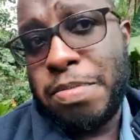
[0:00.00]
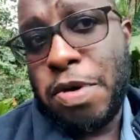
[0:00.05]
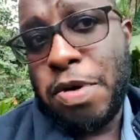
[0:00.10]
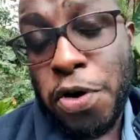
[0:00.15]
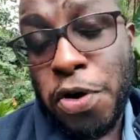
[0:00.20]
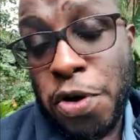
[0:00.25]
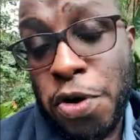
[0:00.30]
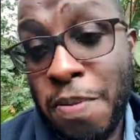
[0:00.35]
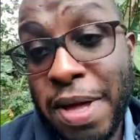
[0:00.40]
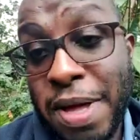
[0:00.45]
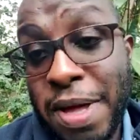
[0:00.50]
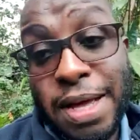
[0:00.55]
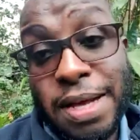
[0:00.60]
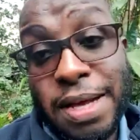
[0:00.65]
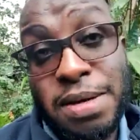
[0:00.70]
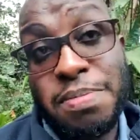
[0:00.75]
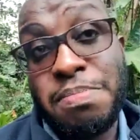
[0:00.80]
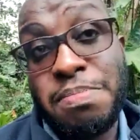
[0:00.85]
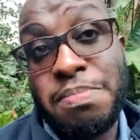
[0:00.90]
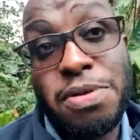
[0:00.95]
Or you may
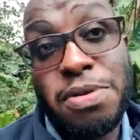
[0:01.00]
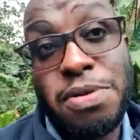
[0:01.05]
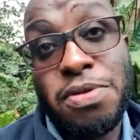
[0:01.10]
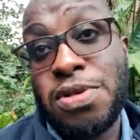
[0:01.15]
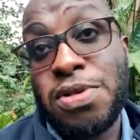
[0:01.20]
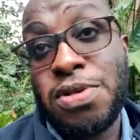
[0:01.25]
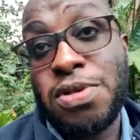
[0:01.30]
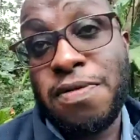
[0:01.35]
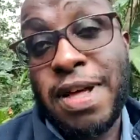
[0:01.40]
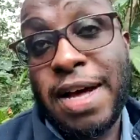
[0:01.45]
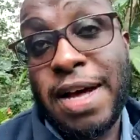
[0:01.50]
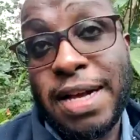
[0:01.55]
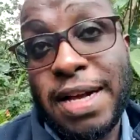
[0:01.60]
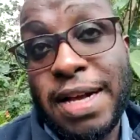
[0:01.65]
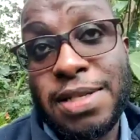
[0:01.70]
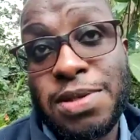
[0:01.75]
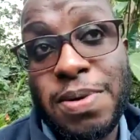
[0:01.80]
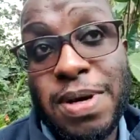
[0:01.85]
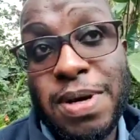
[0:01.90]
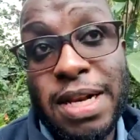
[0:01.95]
get because of that
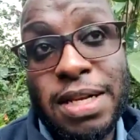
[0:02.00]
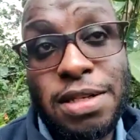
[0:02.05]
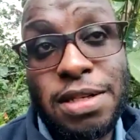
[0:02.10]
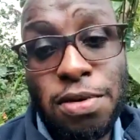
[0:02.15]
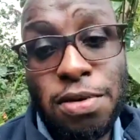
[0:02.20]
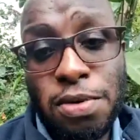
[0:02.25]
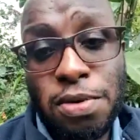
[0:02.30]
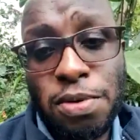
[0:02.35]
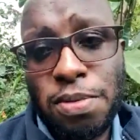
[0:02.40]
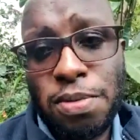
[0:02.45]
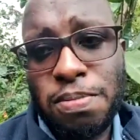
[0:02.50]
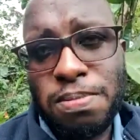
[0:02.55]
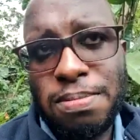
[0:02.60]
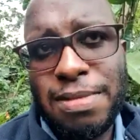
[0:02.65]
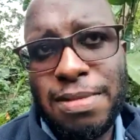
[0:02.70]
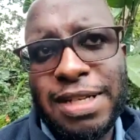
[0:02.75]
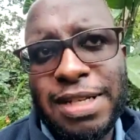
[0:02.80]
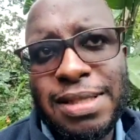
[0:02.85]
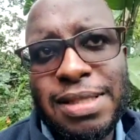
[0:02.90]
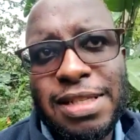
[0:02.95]
as well. So
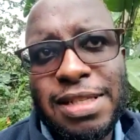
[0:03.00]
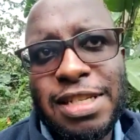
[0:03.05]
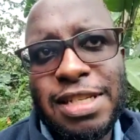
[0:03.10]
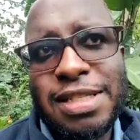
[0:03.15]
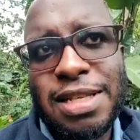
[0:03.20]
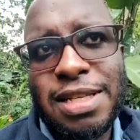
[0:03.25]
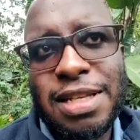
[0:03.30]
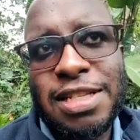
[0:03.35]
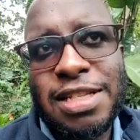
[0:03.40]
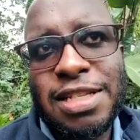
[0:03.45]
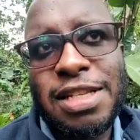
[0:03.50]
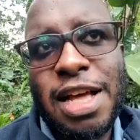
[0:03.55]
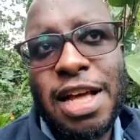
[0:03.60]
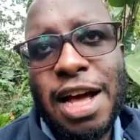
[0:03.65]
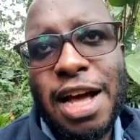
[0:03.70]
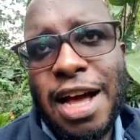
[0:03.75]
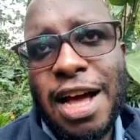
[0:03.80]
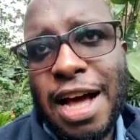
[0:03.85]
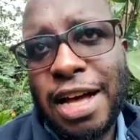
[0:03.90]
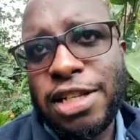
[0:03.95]
it's a
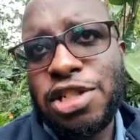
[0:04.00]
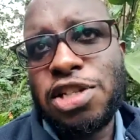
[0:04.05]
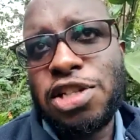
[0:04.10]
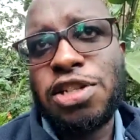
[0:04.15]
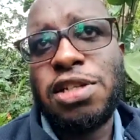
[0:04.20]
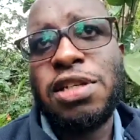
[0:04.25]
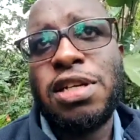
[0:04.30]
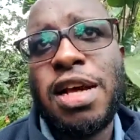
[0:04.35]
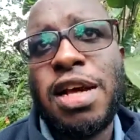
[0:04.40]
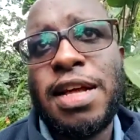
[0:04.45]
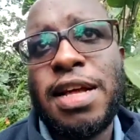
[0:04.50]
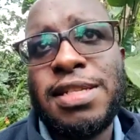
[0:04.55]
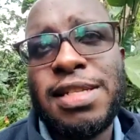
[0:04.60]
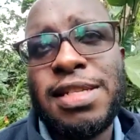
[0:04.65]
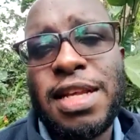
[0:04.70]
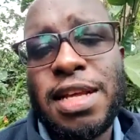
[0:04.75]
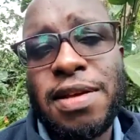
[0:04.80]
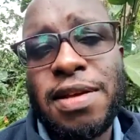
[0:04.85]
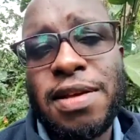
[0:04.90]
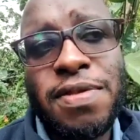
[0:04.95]
catch. I'd
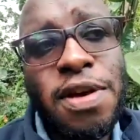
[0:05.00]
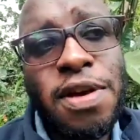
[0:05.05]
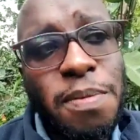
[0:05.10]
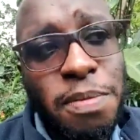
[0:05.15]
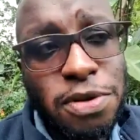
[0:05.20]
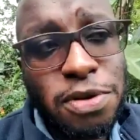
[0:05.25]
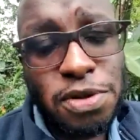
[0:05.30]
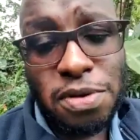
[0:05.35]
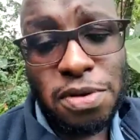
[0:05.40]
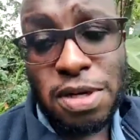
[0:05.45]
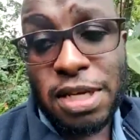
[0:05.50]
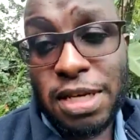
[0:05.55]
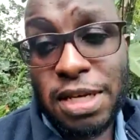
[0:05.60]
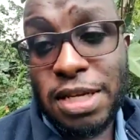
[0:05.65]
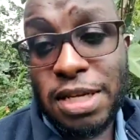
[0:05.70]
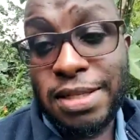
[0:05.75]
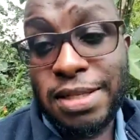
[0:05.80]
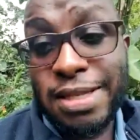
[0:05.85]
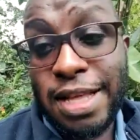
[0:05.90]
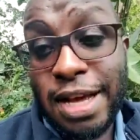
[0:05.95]
say if the
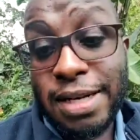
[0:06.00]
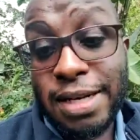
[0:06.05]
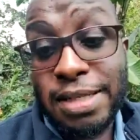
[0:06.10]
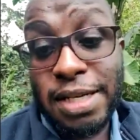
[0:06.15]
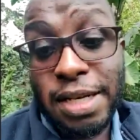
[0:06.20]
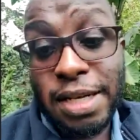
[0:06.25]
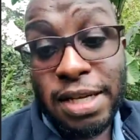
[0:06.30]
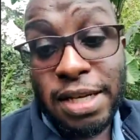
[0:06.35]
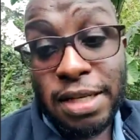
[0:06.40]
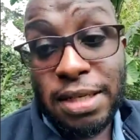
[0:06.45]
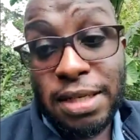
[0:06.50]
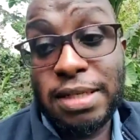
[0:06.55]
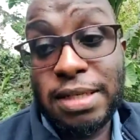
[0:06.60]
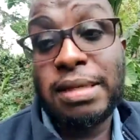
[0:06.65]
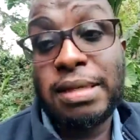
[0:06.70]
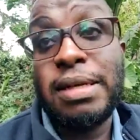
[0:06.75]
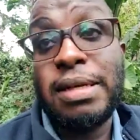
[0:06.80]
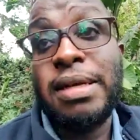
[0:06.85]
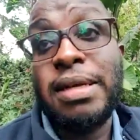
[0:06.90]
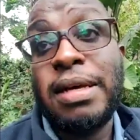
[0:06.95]
opportunity is there, take
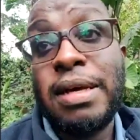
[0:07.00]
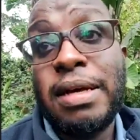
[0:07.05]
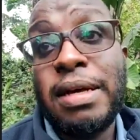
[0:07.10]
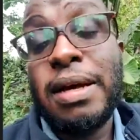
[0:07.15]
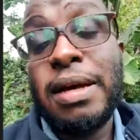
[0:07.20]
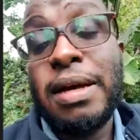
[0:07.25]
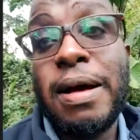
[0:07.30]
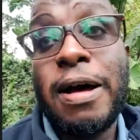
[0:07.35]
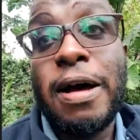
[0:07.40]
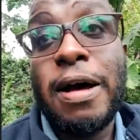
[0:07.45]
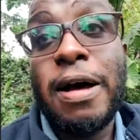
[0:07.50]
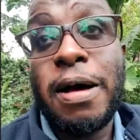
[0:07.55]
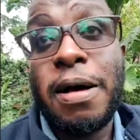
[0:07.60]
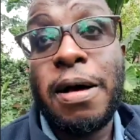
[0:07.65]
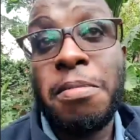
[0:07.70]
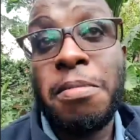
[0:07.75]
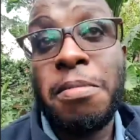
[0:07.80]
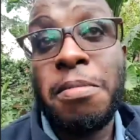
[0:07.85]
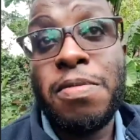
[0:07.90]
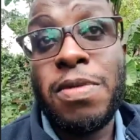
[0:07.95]
it.
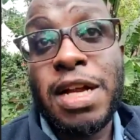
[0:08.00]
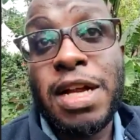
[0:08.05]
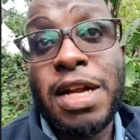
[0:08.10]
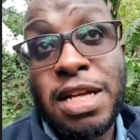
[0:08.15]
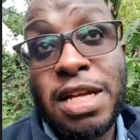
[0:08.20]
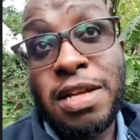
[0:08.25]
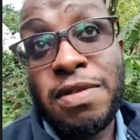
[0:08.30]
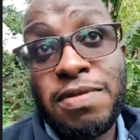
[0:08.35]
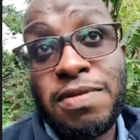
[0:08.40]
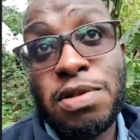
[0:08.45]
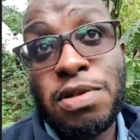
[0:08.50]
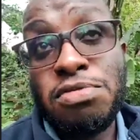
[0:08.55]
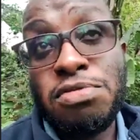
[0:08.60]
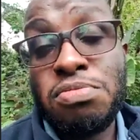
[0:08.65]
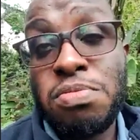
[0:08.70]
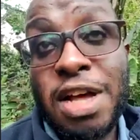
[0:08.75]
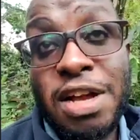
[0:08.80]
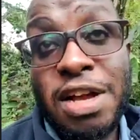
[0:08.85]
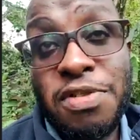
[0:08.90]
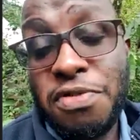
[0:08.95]
That gives you
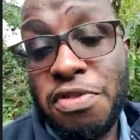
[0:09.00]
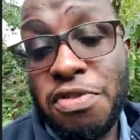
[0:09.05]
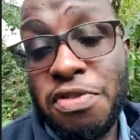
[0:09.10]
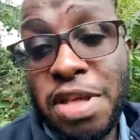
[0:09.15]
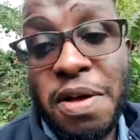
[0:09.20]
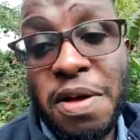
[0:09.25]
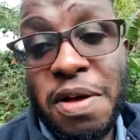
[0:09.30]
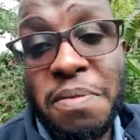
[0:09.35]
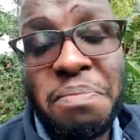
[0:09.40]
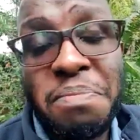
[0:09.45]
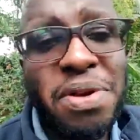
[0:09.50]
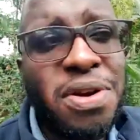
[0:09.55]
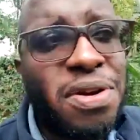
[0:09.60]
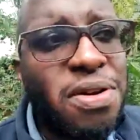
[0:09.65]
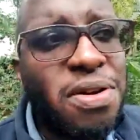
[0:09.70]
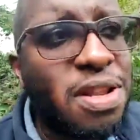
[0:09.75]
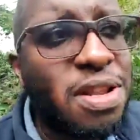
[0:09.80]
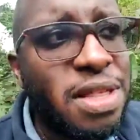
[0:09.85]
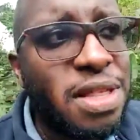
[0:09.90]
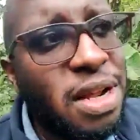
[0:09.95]
that 4-year
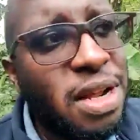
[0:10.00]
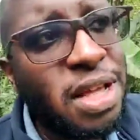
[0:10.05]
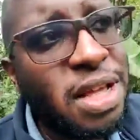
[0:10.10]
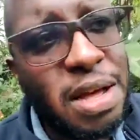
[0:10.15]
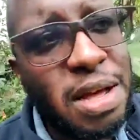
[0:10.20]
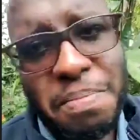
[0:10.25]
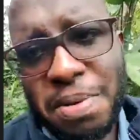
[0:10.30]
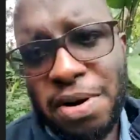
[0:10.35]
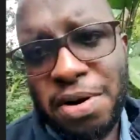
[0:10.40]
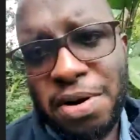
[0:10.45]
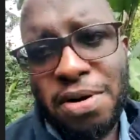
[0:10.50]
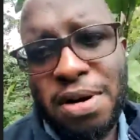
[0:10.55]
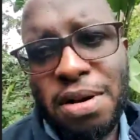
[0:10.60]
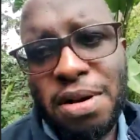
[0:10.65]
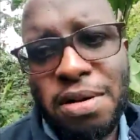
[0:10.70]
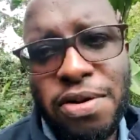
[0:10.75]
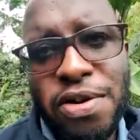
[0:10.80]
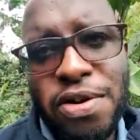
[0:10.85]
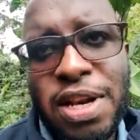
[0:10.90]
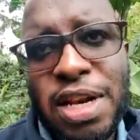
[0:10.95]
period, 3-year period
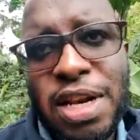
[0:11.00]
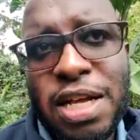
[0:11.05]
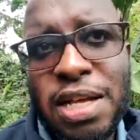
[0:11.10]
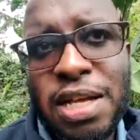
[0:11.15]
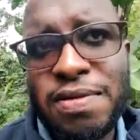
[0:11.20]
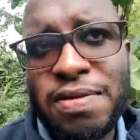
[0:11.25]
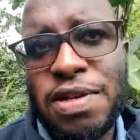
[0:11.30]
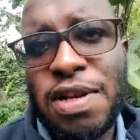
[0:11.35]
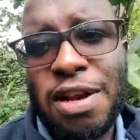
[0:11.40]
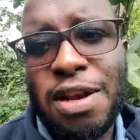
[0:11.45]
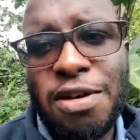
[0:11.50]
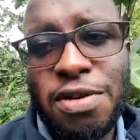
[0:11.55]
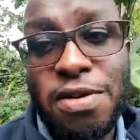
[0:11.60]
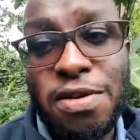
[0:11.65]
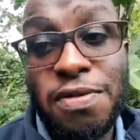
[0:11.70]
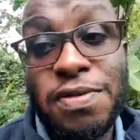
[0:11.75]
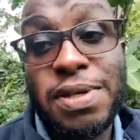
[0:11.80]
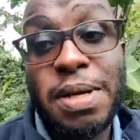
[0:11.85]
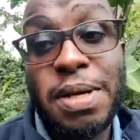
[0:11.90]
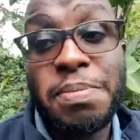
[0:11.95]
really gives you a lot
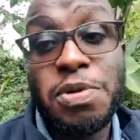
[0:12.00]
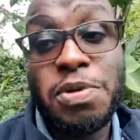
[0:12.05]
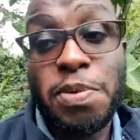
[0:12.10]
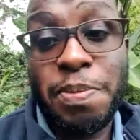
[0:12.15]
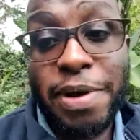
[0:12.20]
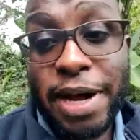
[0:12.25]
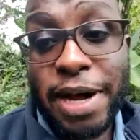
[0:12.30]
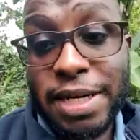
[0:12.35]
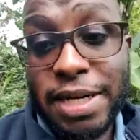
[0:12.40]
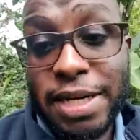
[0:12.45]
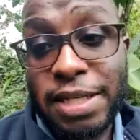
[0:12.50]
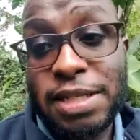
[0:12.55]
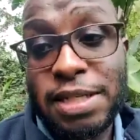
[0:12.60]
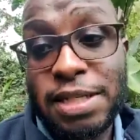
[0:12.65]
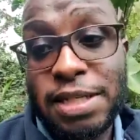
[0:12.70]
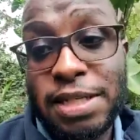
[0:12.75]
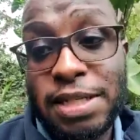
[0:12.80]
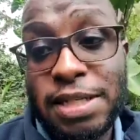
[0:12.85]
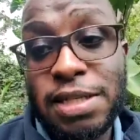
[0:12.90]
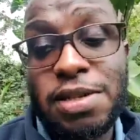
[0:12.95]
of time to practice
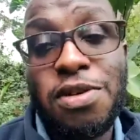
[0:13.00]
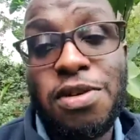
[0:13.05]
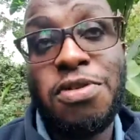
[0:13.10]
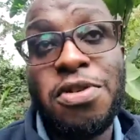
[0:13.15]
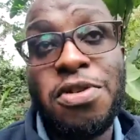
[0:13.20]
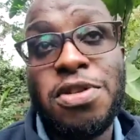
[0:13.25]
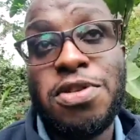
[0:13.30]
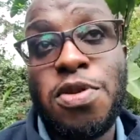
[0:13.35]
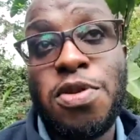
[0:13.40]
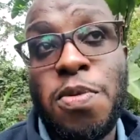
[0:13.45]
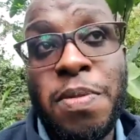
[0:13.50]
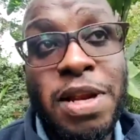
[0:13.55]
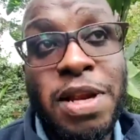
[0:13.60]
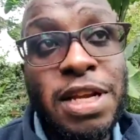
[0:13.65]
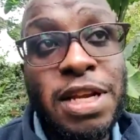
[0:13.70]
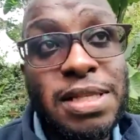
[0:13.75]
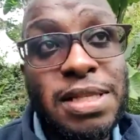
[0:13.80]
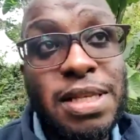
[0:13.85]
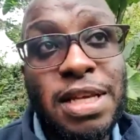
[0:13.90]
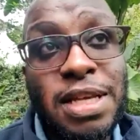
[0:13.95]
on so
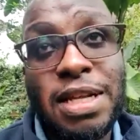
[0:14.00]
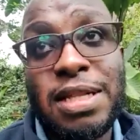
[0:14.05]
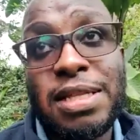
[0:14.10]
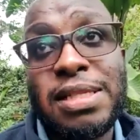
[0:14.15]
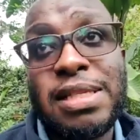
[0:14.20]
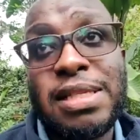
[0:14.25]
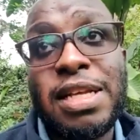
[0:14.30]
many skills